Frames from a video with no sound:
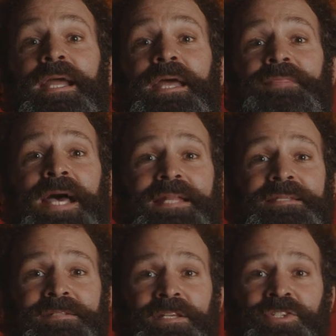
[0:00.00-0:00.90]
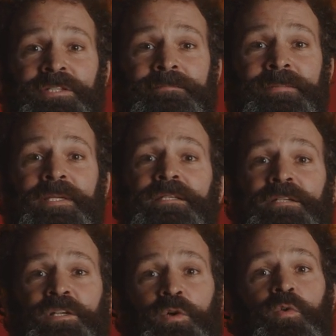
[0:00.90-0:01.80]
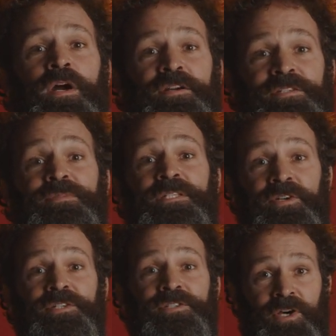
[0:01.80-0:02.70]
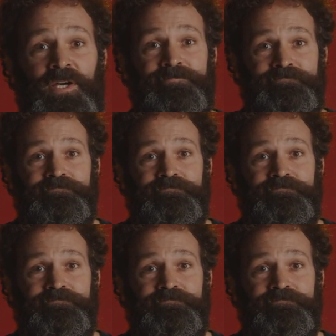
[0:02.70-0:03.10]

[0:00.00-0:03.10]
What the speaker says: and that decision is going to require some serious thought.